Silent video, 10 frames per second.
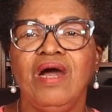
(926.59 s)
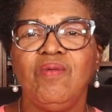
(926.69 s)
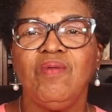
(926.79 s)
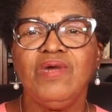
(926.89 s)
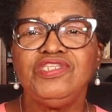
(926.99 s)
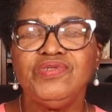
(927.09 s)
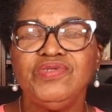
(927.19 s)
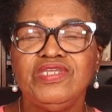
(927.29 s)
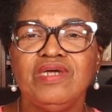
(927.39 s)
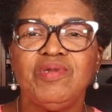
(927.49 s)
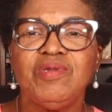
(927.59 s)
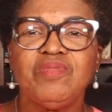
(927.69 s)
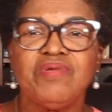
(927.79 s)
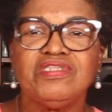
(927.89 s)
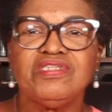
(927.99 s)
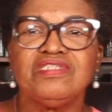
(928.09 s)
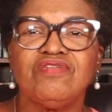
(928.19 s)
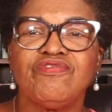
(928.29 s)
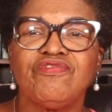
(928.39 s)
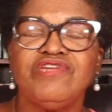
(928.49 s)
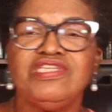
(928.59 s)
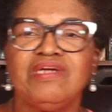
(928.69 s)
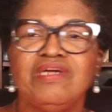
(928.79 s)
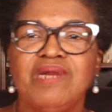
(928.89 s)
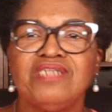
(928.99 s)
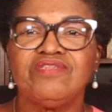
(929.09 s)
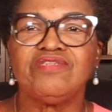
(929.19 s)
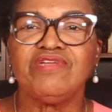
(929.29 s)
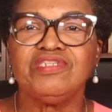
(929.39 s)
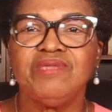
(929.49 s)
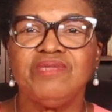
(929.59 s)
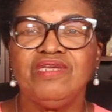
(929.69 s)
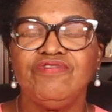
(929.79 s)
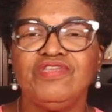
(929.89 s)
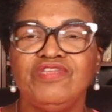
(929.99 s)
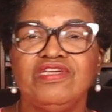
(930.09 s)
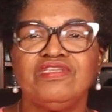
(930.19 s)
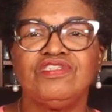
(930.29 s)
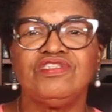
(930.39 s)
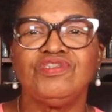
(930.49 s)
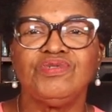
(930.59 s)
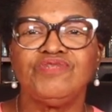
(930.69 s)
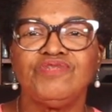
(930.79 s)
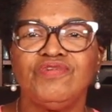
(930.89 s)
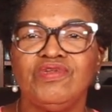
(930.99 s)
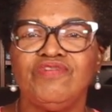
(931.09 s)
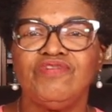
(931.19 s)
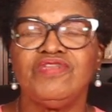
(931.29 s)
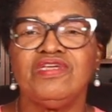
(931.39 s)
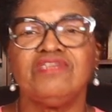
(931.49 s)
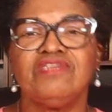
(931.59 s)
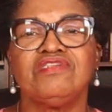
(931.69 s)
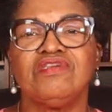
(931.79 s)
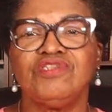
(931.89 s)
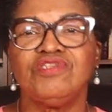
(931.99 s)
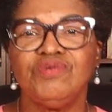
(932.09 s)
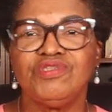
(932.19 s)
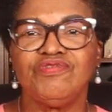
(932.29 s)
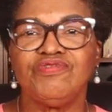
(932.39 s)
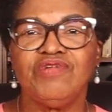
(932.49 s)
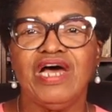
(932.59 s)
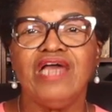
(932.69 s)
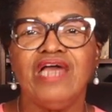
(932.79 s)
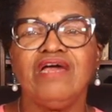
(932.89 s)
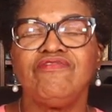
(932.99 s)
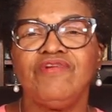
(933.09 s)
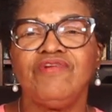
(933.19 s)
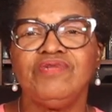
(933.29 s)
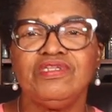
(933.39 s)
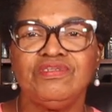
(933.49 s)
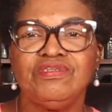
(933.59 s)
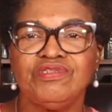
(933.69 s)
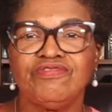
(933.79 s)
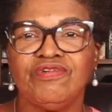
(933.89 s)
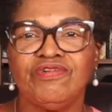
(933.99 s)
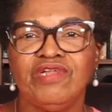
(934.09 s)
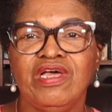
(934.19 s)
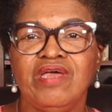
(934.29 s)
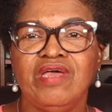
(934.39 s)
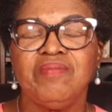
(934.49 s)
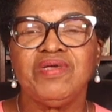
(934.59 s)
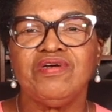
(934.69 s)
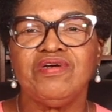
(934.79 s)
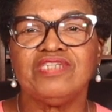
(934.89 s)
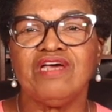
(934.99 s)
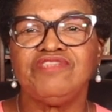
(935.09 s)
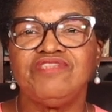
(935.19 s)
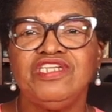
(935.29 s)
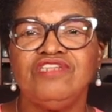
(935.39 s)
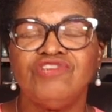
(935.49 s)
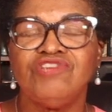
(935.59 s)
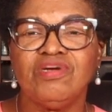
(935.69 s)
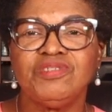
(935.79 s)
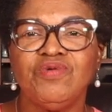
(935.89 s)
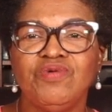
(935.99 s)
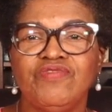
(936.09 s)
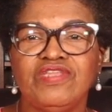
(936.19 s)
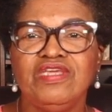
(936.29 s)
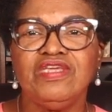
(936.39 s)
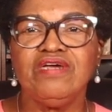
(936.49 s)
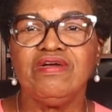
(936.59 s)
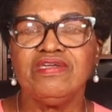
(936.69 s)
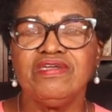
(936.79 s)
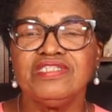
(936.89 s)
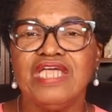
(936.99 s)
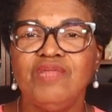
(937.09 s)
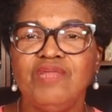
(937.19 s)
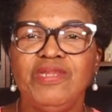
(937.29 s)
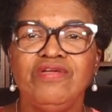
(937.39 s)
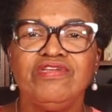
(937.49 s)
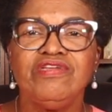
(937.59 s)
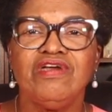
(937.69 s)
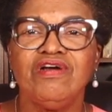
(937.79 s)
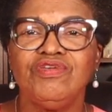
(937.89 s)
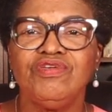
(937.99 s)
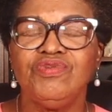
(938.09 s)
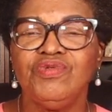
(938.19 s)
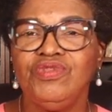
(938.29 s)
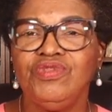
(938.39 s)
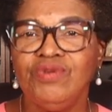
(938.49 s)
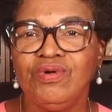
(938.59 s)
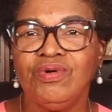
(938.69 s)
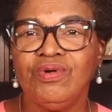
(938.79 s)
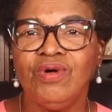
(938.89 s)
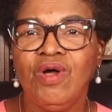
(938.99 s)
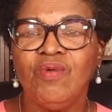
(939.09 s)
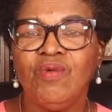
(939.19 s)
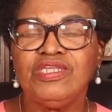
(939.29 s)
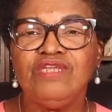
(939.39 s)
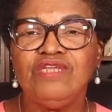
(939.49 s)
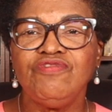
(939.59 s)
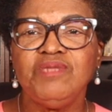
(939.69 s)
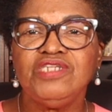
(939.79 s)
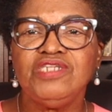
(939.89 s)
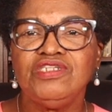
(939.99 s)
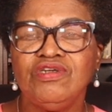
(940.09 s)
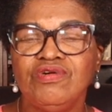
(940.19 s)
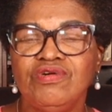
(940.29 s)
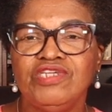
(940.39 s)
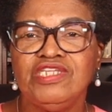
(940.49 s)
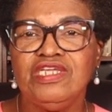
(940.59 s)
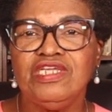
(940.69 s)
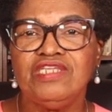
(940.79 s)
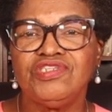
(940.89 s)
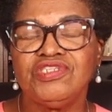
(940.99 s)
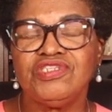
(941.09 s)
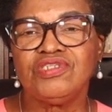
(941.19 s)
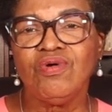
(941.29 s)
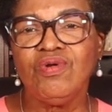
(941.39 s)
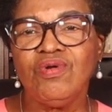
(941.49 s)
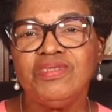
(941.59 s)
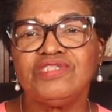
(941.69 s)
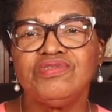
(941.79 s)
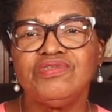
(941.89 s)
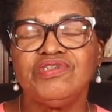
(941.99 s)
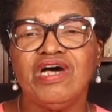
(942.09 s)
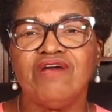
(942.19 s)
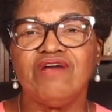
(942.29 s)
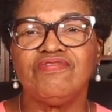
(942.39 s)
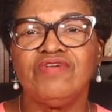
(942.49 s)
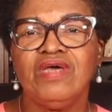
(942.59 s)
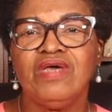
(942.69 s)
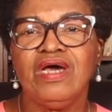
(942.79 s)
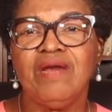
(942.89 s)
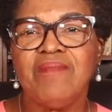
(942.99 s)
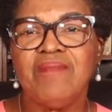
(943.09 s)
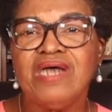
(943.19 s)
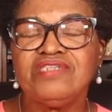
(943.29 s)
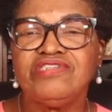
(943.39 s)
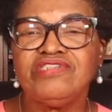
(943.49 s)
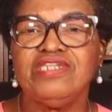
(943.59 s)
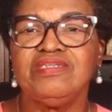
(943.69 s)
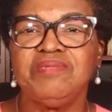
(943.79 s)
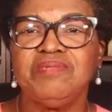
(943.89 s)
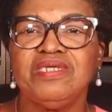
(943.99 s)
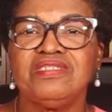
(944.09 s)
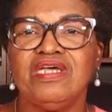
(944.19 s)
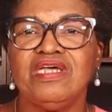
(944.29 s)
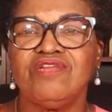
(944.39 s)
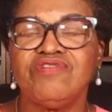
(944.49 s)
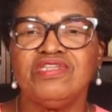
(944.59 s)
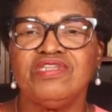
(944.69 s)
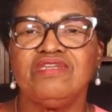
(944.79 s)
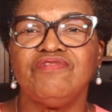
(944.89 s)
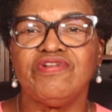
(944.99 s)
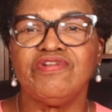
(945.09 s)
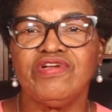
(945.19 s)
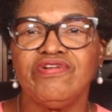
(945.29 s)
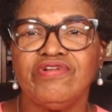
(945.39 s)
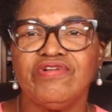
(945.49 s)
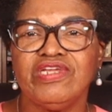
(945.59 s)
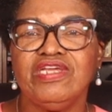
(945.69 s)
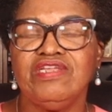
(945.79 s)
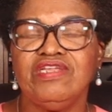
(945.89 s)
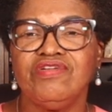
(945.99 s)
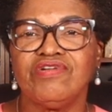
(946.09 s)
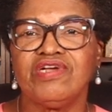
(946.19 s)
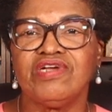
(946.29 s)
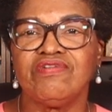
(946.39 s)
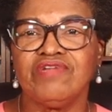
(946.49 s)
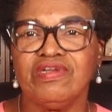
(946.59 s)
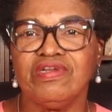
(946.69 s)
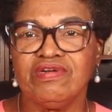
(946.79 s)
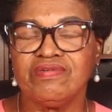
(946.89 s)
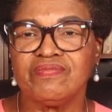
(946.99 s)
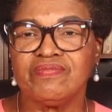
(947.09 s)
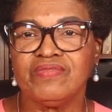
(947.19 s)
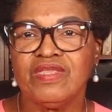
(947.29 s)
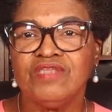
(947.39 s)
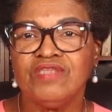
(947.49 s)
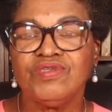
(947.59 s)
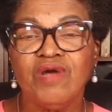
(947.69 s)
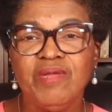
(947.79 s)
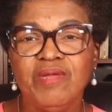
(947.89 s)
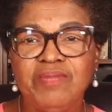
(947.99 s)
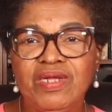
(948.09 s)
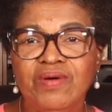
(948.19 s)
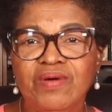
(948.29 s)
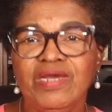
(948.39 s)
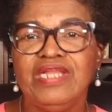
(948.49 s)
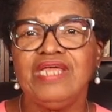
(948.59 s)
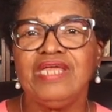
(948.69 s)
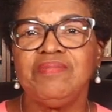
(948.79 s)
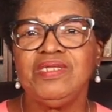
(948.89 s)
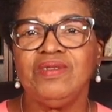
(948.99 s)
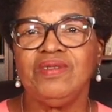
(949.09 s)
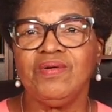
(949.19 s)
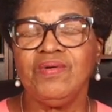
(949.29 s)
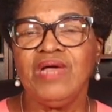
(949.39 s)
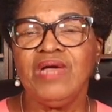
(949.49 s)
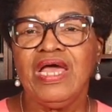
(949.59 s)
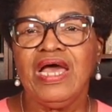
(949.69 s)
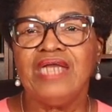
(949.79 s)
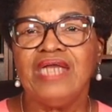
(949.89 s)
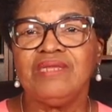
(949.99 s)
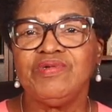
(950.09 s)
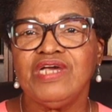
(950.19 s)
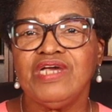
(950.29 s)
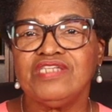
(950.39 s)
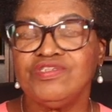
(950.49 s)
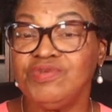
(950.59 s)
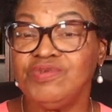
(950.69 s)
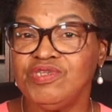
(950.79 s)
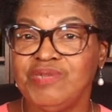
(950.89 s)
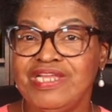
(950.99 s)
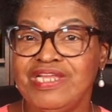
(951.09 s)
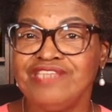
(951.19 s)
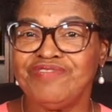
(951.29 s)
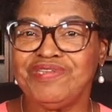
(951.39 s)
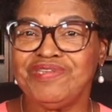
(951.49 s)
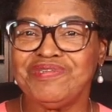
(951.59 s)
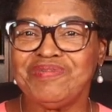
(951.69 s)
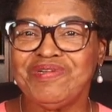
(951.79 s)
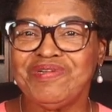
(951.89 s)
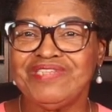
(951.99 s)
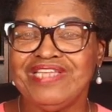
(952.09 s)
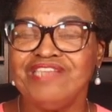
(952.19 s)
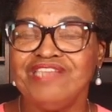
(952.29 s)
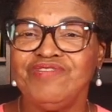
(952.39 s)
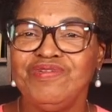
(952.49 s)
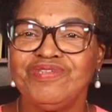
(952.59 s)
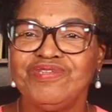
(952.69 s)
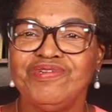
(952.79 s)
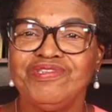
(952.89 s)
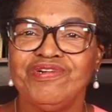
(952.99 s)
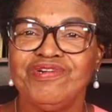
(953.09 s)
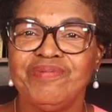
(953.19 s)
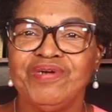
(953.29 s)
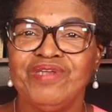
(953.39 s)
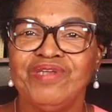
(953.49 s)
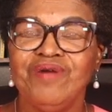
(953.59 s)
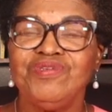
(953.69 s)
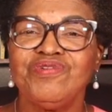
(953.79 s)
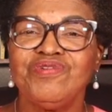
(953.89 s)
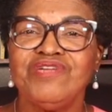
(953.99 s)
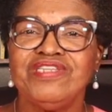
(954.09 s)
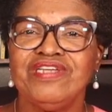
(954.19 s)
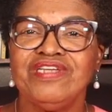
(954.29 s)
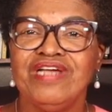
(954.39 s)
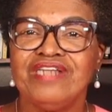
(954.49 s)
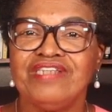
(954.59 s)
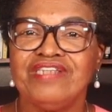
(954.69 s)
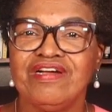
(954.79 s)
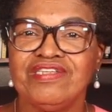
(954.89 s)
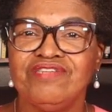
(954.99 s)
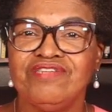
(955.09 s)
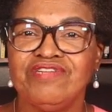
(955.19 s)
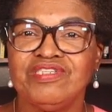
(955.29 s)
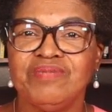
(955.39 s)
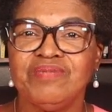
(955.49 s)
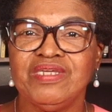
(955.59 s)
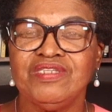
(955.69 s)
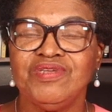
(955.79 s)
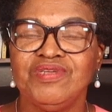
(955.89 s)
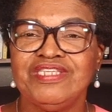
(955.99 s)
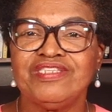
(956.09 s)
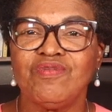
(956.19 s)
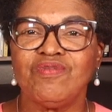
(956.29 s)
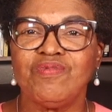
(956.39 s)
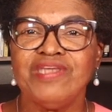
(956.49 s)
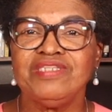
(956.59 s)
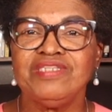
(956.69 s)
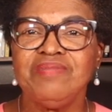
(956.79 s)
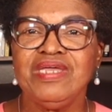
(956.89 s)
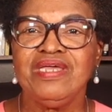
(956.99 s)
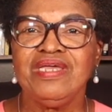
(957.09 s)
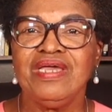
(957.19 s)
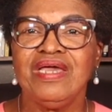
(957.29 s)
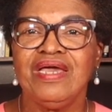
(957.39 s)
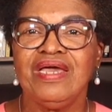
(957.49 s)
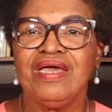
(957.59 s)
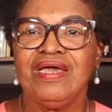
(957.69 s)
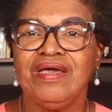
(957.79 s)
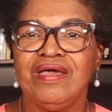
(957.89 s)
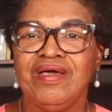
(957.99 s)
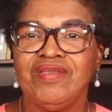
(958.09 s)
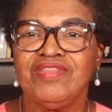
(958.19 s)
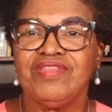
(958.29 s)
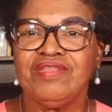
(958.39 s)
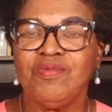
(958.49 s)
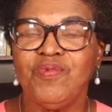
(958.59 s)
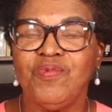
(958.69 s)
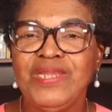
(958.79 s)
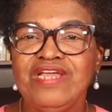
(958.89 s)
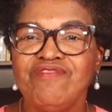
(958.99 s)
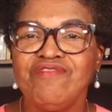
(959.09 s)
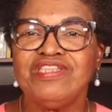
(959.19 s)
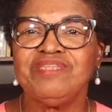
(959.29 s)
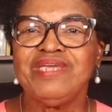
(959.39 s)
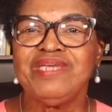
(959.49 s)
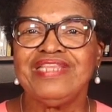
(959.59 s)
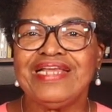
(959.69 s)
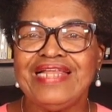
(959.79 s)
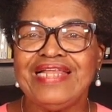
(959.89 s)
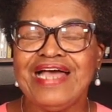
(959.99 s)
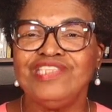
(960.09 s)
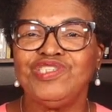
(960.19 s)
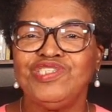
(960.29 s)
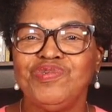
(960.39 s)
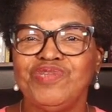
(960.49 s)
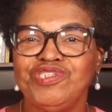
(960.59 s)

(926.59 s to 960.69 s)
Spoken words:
what you think about the process of creating a master resume, if you think it is useful, if you think it is not useful. I have found it useful because I have changed jobs over the years, and when you're young, you don't know what information you're going to need, so it's always good to have a master database and create it very early in your career. So comment below and let me know, and I'm going to ask you to watch my next videos, because the next video is going to talk about how to create a targeted resume. So it is a resume, the winning resume that lands you the